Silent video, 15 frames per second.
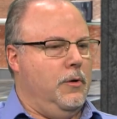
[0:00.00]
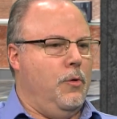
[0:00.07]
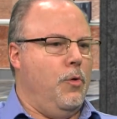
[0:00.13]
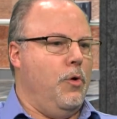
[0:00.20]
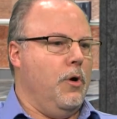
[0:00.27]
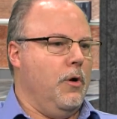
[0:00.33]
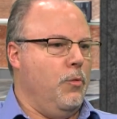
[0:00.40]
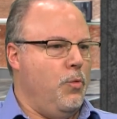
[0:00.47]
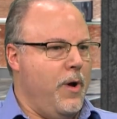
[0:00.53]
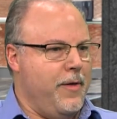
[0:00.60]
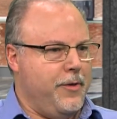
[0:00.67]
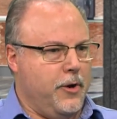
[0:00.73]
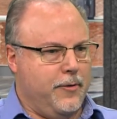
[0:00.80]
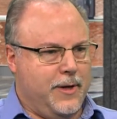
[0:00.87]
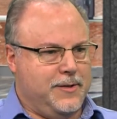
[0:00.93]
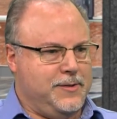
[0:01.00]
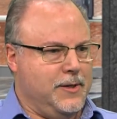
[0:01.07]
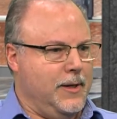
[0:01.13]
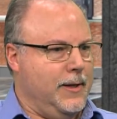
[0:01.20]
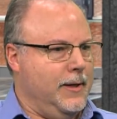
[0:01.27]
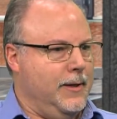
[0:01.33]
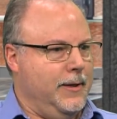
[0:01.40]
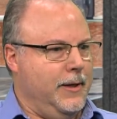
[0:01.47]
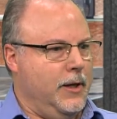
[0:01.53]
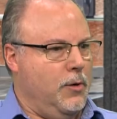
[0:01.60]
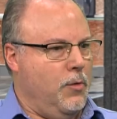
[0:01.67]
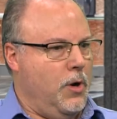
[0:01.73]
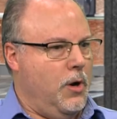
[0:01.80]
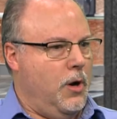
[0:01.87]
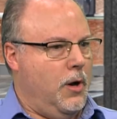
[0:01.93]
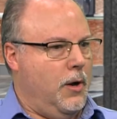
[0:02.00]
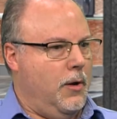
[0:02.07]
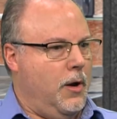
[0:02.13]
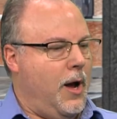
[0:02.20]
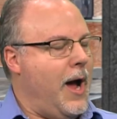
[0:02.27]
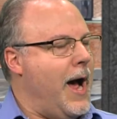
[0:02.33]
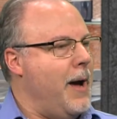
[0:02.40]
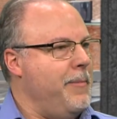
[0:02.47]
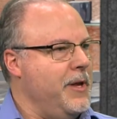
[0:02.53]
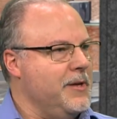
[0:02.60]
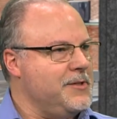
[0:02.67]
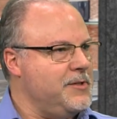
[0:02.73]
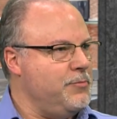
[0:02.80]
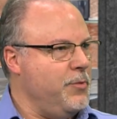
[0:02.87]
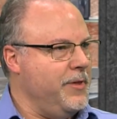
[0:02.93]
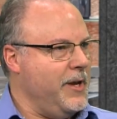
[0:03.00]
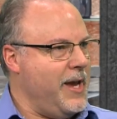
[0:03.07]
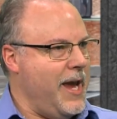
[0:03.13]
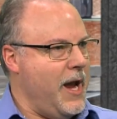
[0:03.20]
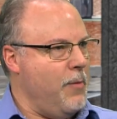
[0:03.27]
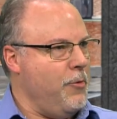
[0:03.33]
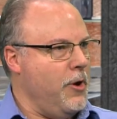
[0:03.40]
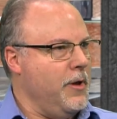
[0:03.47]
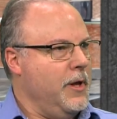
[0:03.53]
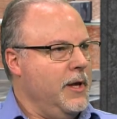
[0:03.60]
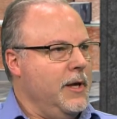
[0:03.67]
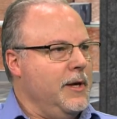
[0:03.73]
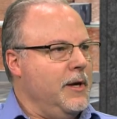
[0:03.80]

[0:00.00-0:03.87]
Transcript: or whether it's a hobbyist with a camera,